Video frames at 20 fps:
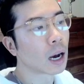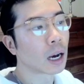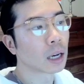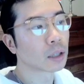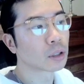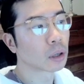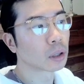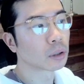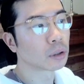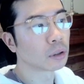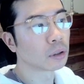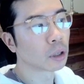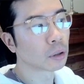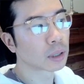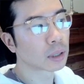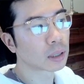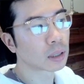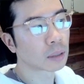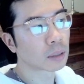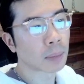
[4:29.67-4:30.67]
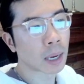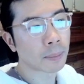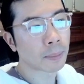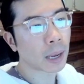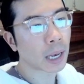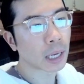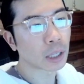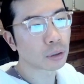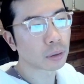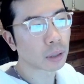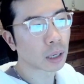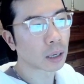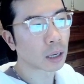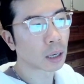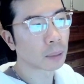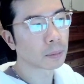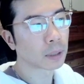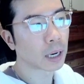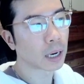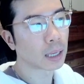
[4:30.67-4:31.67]
So as you know, this is my Patreon
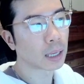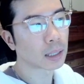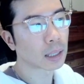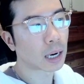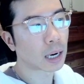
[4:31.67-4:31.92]
updates.